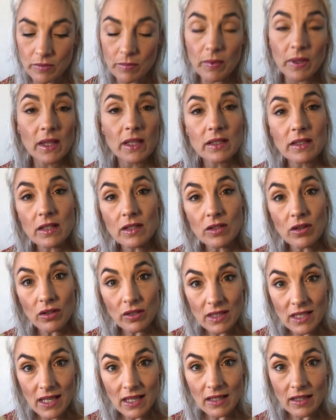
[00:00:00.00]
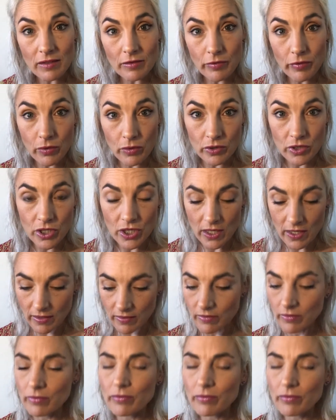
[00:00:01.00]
But this is not done, unfortunately.